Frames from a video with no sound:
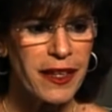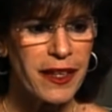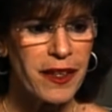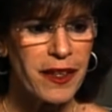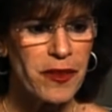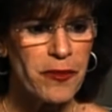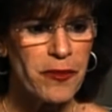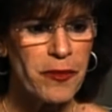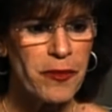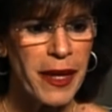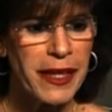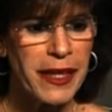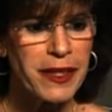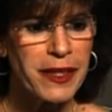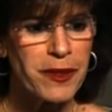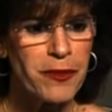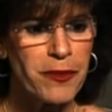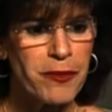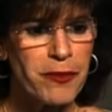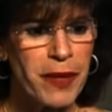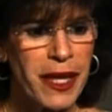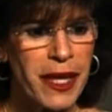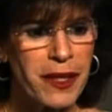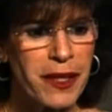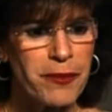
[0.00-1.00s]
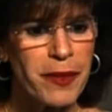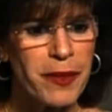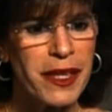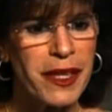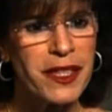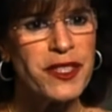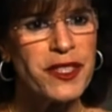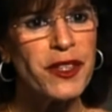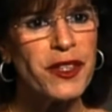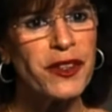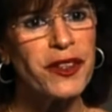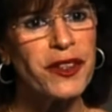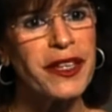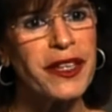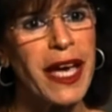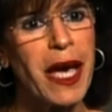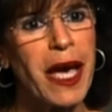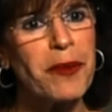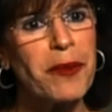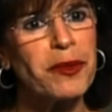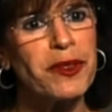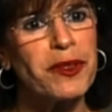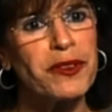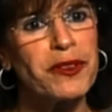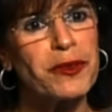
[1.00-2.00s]
man, managerial
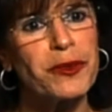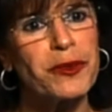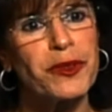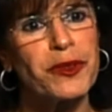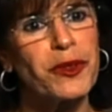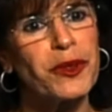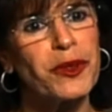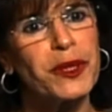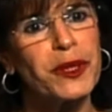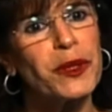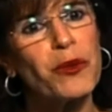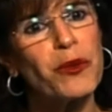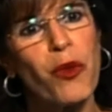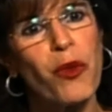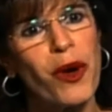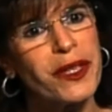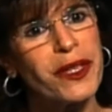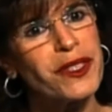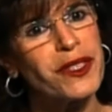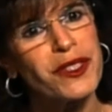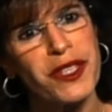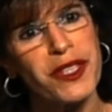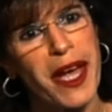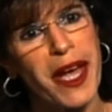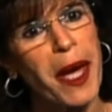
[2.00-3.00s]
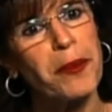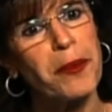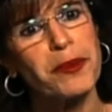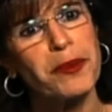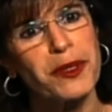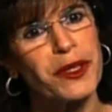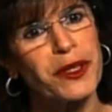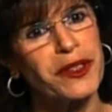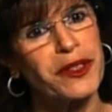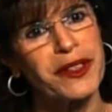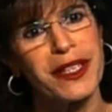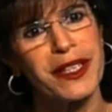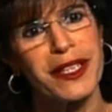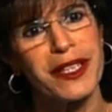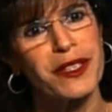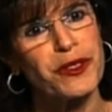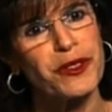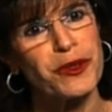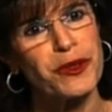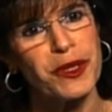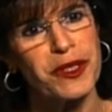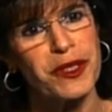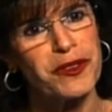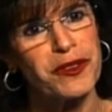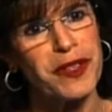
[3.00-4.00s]
capitalism is only one chapter in the
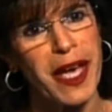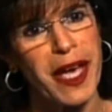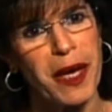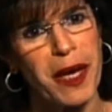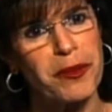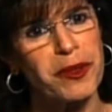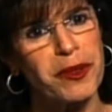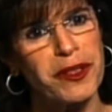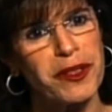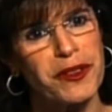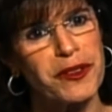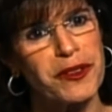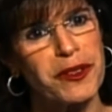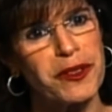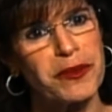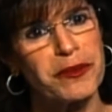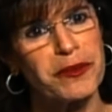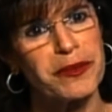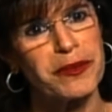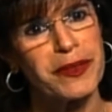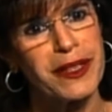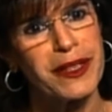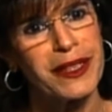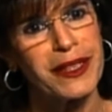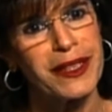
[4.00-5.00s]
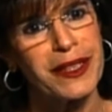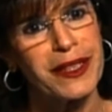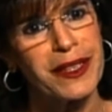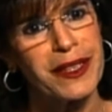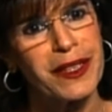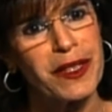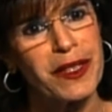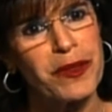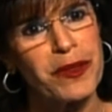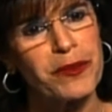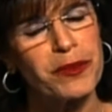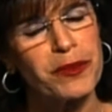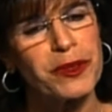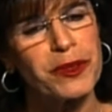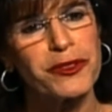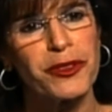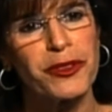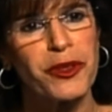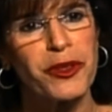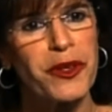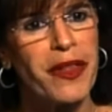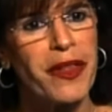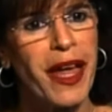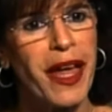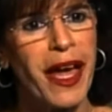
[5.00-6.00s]
history of capitalism.
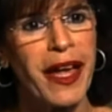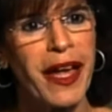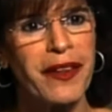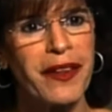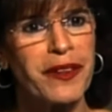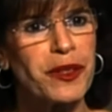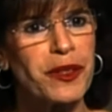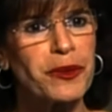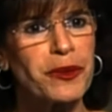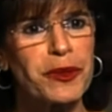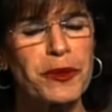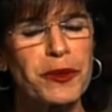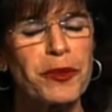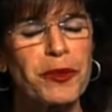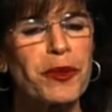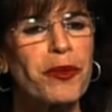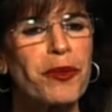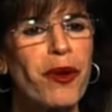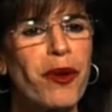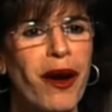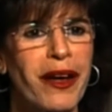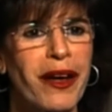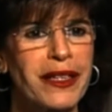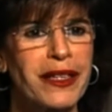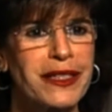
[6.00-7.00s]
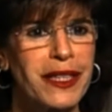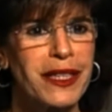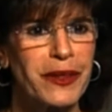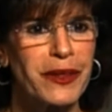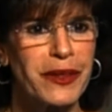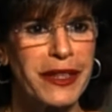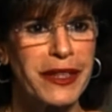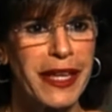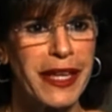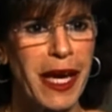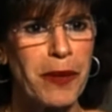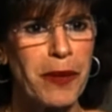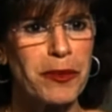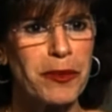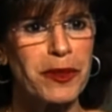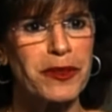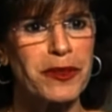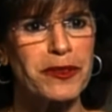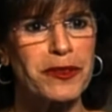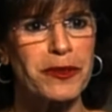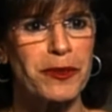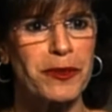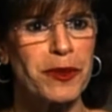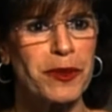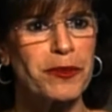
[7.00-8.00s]
Before that, there was proprietary
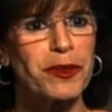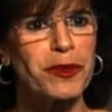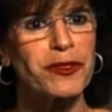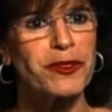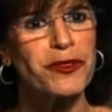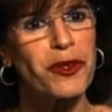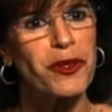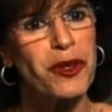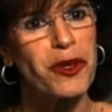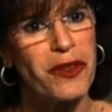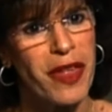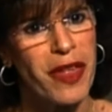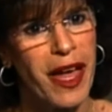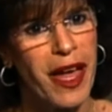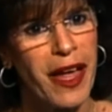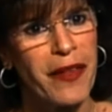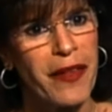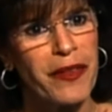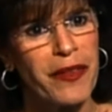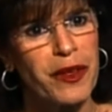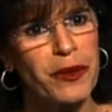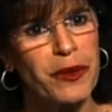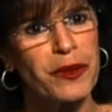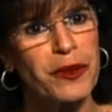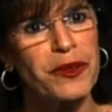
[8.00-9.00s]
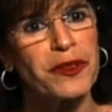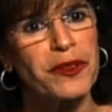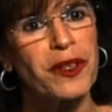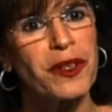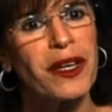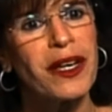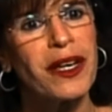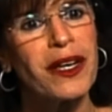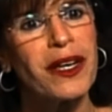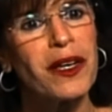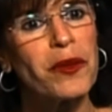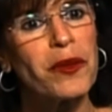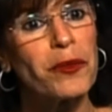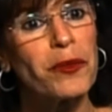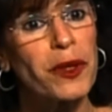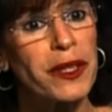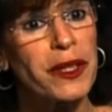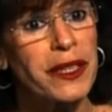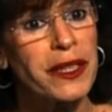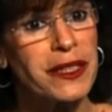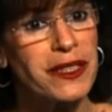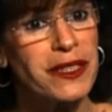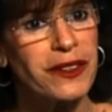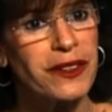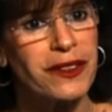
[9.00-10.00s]
capitalism, and before that, there was
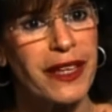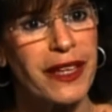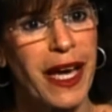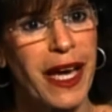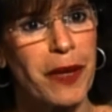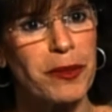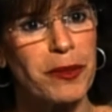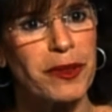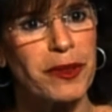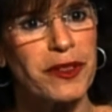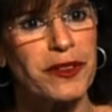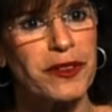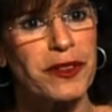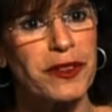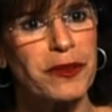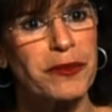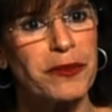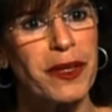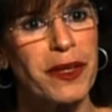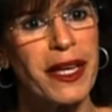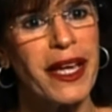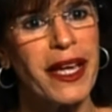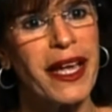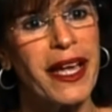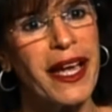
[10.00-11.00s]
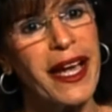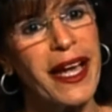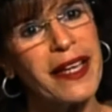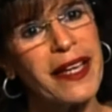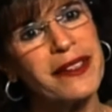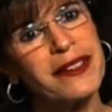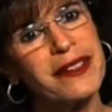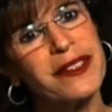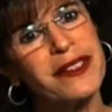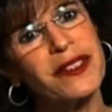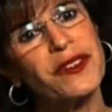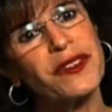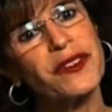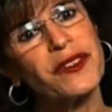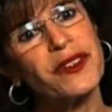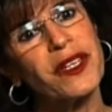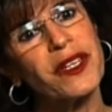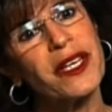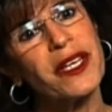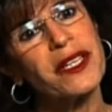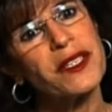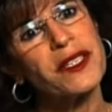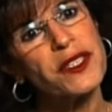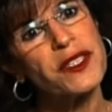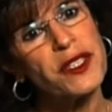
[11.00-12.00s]
mercantile capitalism. And these
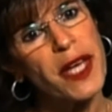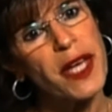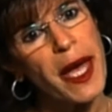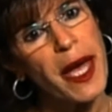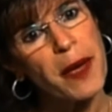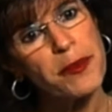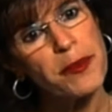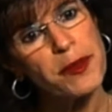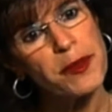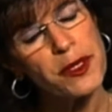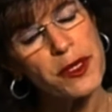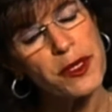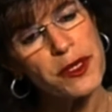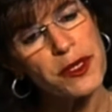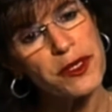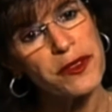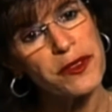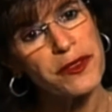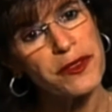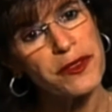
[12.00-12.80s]
chapters of